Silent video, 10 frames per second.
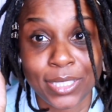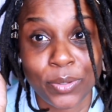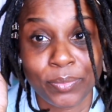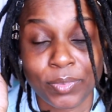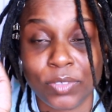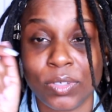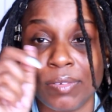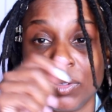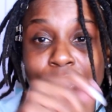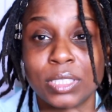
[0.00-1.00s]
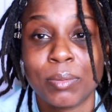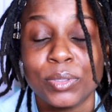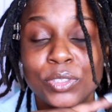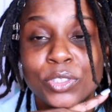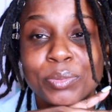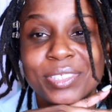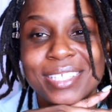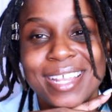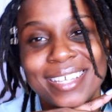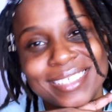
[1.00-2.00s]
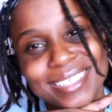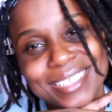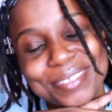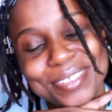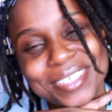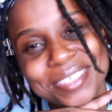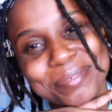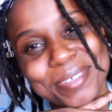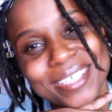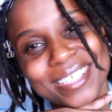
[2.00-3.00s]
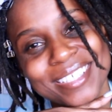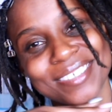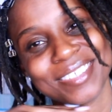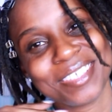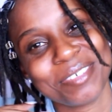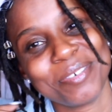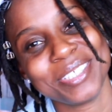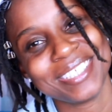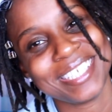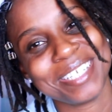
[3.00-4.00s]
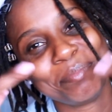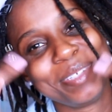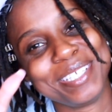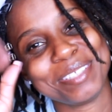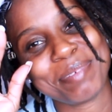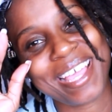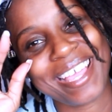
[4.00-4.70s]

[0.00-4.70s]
So, if you have any questions, comments, concerns, please ask. That's God. Peace.